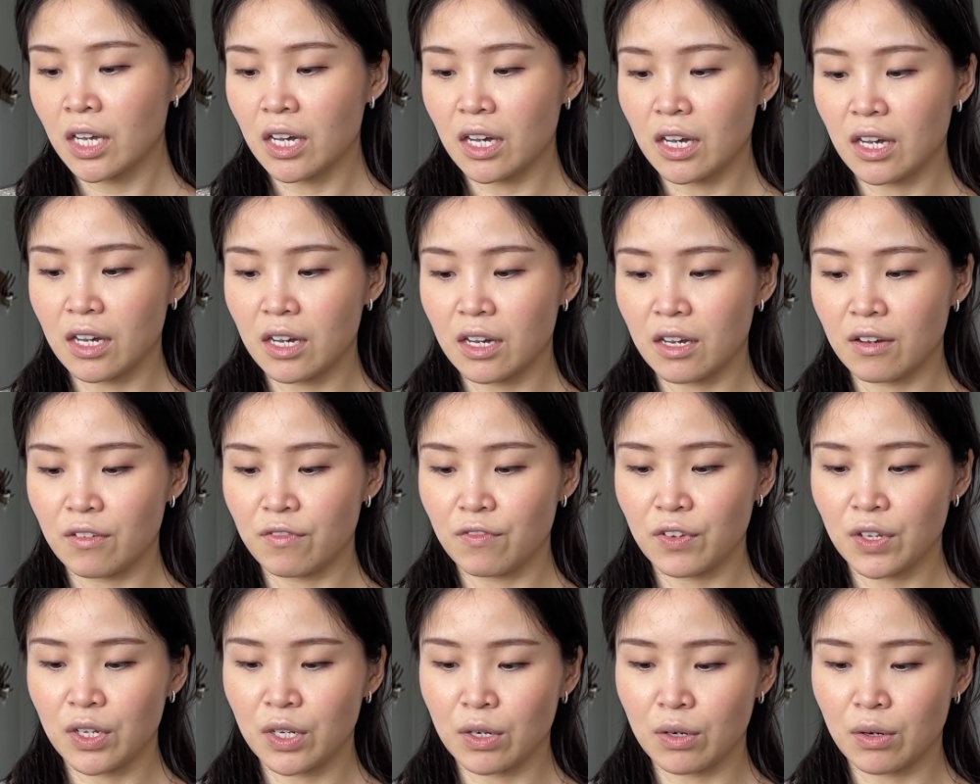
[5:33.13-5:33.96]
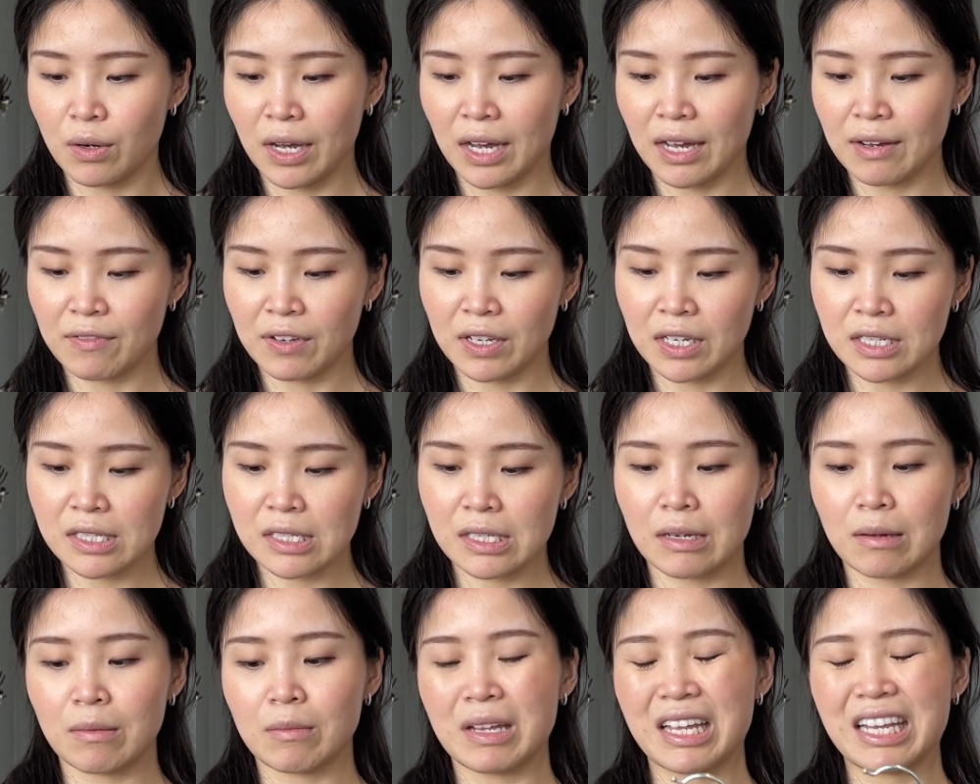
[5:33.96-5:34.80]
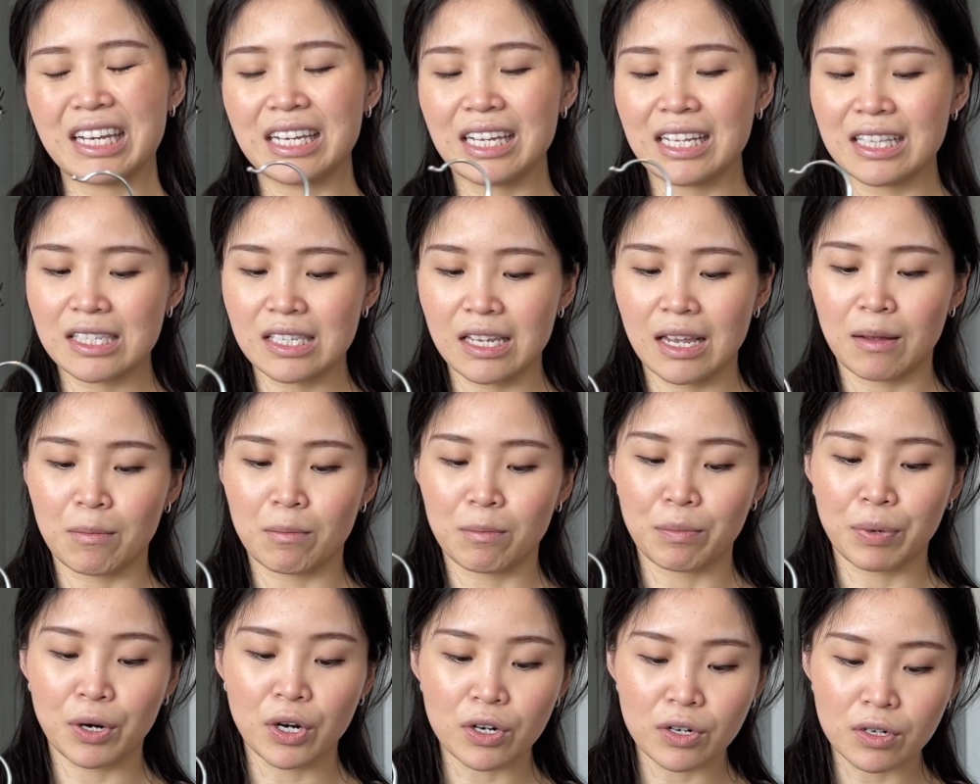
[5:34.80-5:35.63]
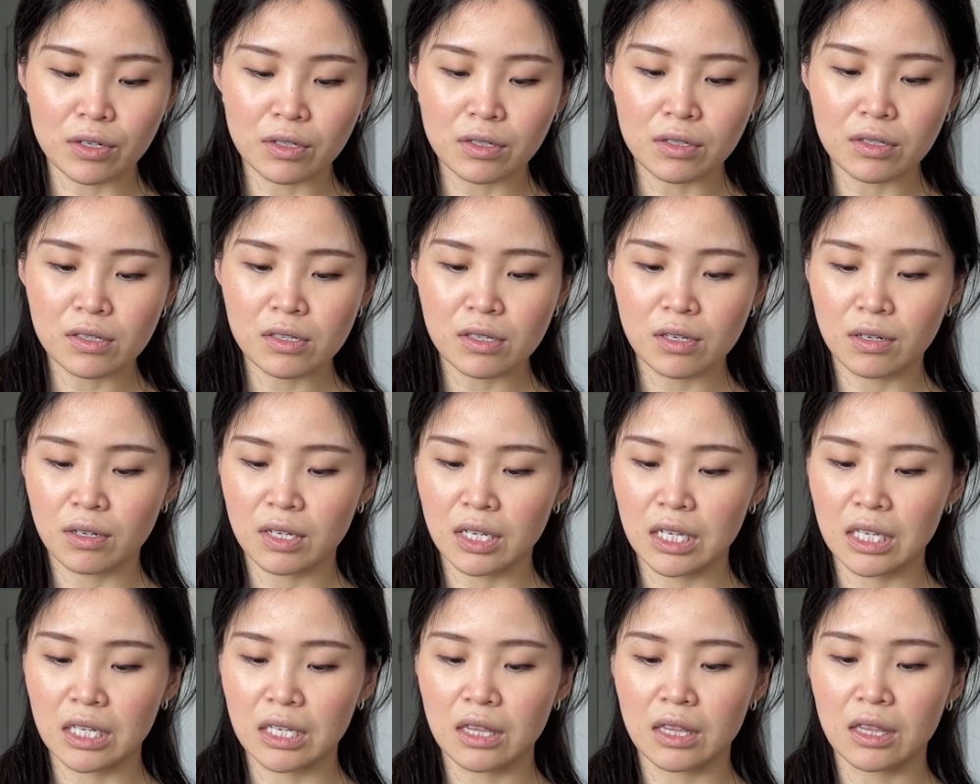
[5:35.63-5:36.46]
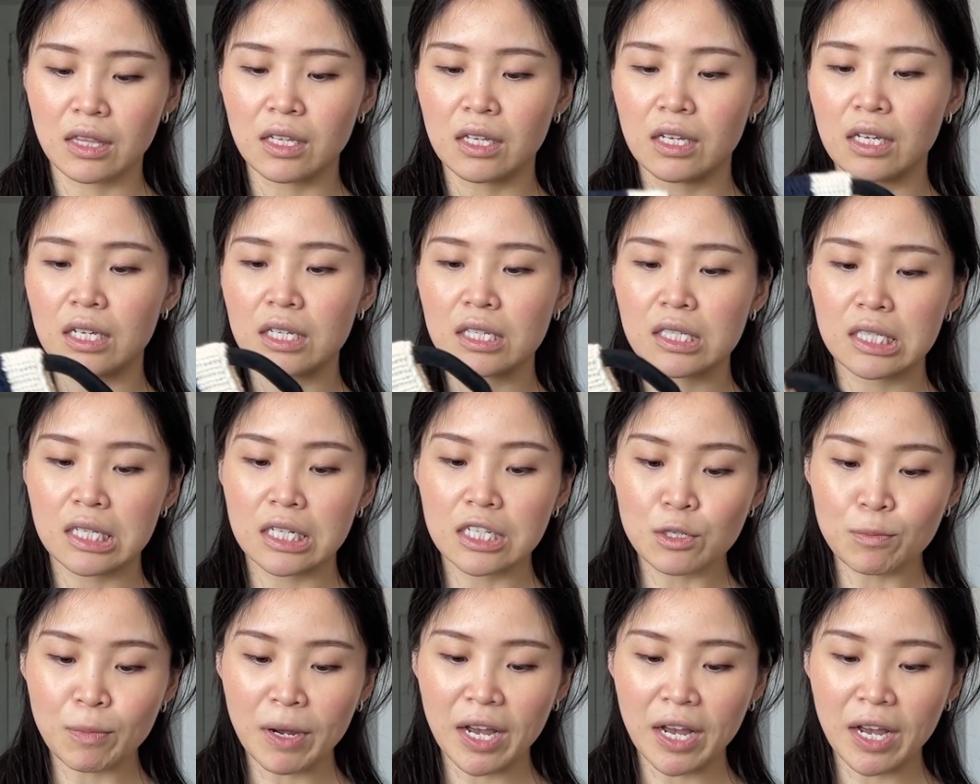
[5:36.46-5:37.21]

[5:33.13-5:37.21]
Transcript: of, you know, having some knits and purls in the stitch